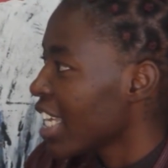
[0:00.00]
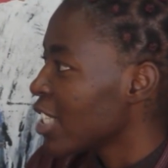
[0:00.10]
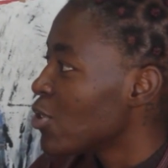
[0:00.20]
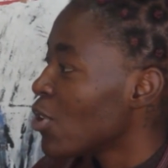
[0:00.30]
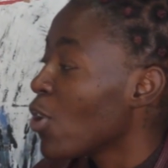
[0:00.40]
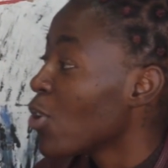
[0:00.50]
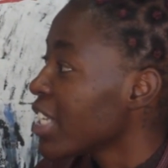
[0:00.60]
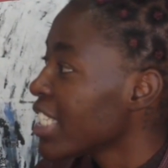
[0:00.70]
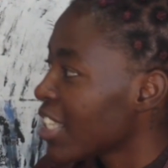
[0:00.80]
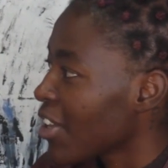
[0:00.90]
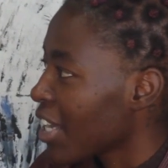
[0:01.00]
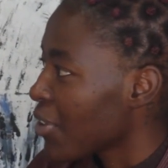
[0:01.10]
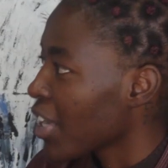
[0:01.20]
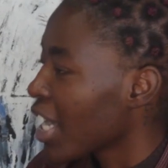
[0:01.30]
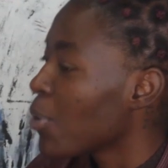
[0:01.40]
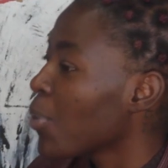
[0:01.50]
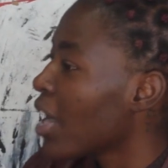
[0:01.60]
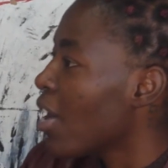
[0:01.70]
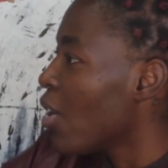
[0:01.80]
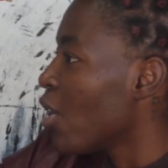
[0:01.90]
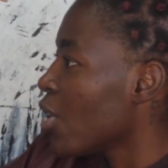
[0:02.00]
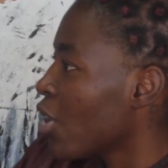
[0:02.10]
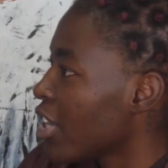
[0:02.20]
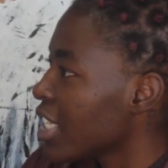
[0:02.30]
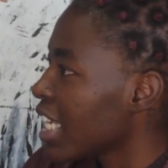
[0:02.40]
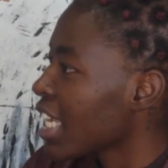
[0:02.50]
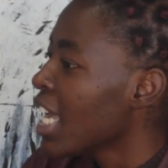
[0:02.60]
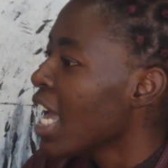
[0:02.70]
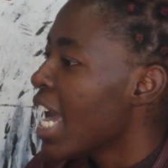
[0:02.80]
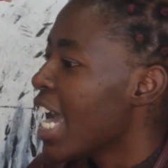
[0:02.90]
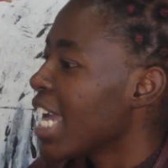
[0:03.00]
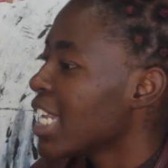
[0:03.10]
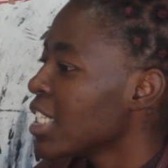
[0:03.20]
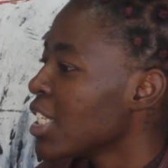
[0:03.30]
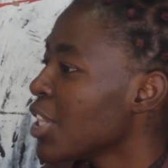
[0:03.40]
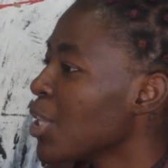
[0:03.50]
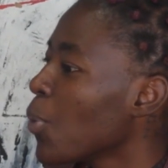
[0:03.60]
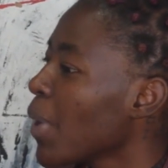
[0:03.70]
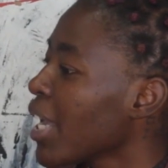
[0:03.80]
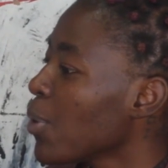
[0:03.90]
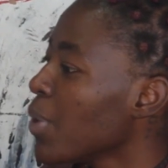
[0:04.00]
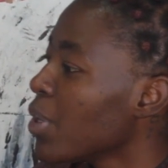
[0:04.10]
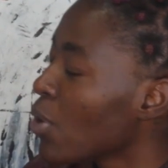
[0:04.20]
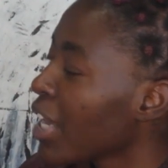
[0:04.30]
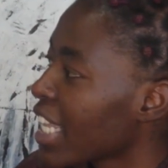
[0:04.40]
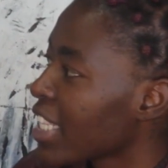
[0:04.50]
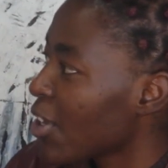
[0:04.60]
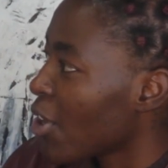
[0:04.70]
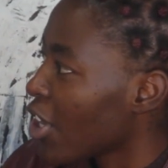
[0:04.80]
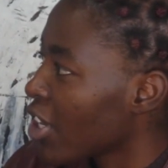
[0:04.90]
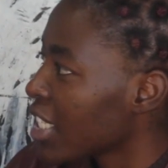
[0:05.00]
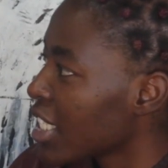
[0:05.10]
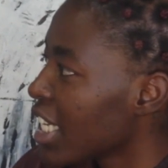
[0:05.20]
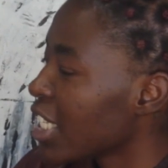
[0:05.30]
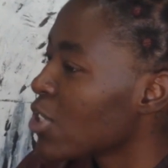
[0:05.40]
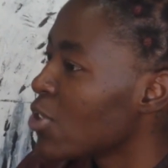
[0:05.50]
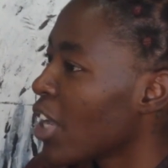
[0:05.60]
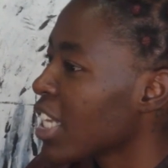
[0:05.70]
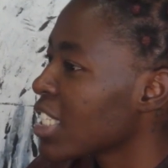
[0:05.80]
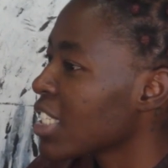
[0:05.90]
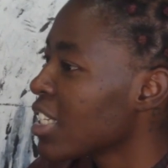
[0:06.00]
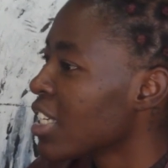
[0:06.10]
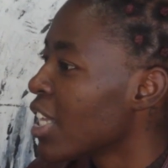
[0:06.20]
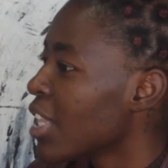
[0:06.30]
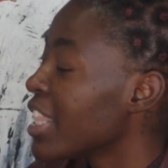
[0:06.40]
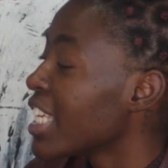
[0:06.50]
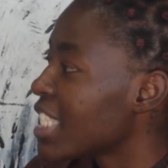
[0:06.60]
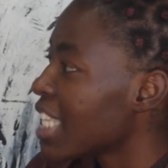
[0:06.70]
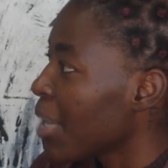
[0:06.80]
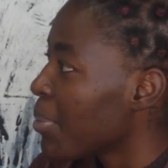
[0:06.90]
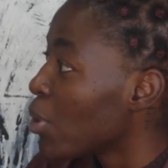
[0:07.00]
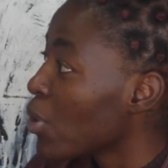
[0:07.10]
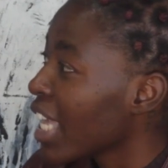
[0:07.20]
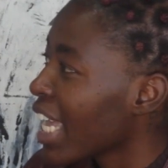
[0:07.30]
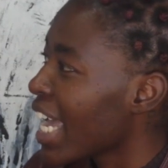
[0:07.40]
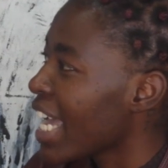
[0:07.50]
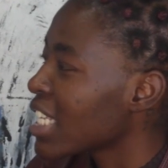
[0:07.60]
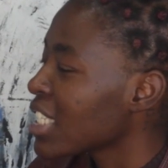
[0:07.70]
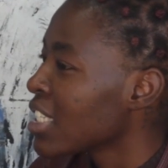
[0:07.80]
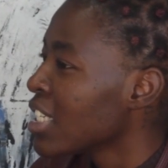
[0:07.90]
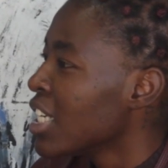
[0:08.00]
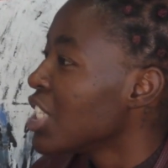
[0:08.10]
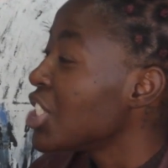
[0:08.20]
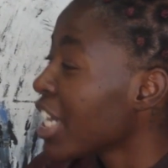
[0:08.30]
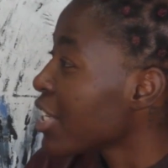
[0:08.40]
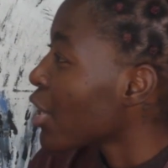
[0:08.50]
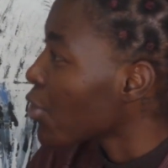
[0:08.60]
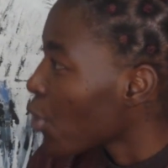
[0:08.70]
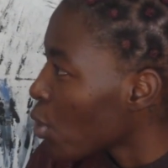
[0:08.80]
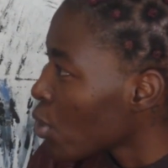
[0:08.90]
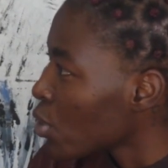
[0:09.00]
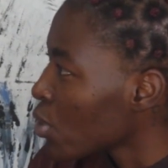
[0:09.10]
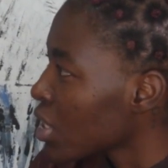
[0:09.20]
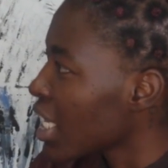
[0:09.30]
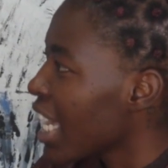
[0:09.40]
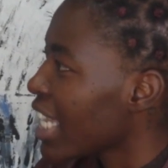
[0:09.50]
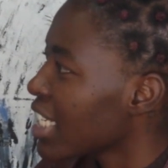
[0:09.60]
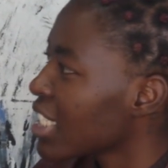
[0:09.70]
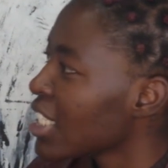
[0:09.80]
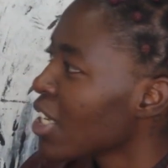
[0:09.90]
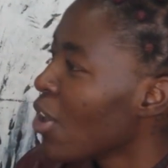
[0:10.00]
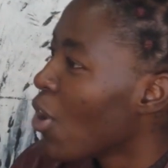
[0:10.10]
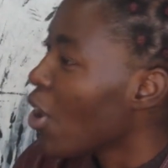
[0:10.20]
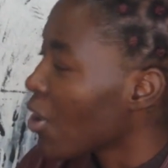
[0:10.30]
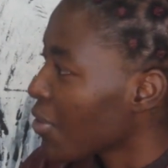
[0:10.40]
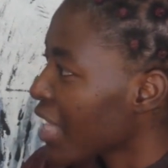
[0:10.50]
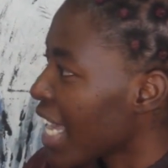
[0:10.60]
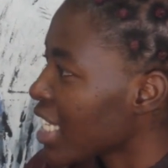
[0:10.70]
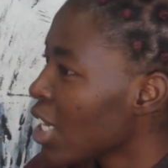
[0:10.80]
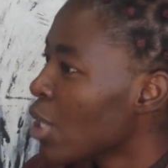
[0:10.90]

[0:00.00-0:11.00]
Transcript: It's not only South Africa. We are all hurting. And the way we look at the hurt is not the same. Looking at gender roles and all of that.